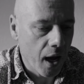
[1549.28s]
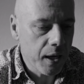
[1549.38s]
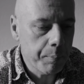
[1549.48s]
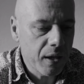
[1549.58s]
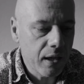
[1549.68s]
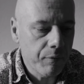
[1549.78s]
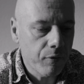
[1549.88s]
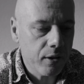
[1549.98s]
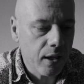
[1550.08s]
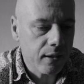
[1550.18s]
I
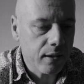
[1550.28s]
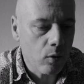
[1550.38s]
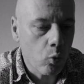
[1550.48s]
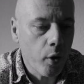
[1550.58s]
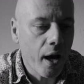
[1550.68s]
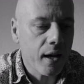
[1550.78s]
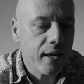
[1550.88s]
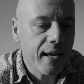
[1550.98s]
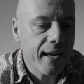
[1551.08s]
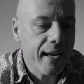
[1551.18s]
believe that we
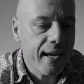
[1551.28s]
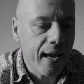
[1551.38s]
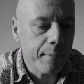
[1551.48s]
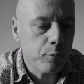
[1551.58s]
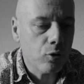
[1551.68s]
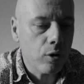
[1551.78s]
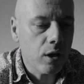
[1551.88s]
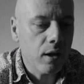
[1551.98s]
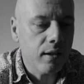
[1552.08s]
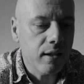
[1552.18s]
are
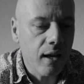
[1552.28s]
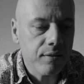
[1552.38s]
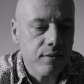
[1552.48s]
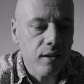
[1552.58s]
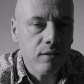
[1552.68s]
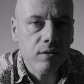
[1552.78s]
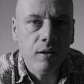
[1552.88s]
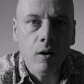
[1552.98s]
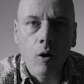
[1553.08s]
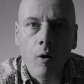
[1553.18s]
capturing the
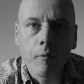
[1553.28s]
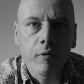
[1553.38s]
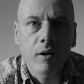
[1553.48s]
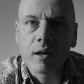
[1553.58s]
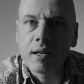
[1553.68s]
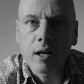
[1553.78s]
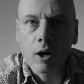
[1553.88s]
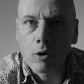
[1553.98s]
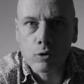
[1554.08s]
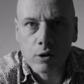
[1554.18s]
essence of an
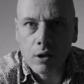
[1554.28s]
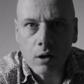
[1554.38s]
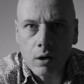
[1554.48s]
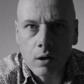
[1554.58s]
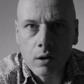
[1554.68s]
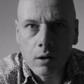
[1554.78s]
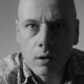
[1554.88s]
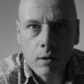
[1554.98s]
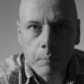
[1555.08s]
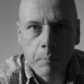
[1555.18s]
encounter
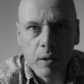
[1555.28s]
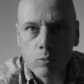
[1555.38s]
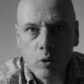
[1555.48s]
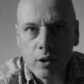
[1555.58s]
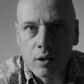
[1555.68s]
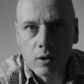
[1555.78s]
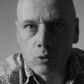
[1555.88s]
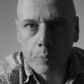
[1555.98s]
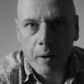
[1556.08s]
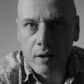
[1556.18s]
between
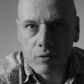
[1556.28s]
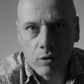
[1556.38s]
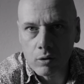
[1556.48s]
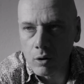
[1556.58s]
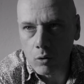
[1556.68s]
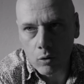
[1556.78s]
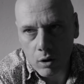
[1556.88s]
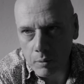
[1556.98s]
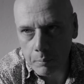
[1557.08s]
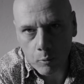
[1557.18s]
two persons or
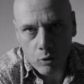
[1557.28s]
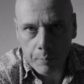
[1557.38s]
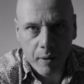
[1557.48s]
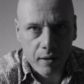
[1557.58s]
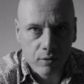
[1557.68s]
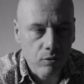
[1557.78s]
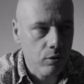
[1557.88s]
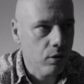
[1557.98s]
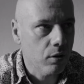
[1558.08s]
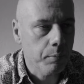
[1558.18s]
more
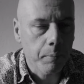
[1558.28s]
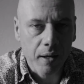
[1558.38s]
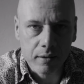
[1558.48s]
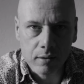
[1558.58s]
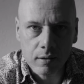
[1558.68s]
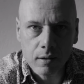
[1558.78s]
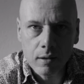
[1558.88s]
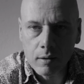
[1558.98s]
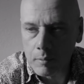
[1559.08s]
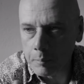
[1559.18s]
persons, but
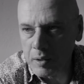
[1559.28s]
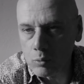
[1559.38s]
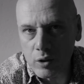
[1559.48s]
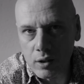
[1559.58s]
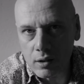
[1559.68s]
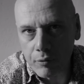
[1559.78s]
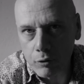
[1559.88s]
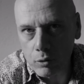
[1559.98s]
between the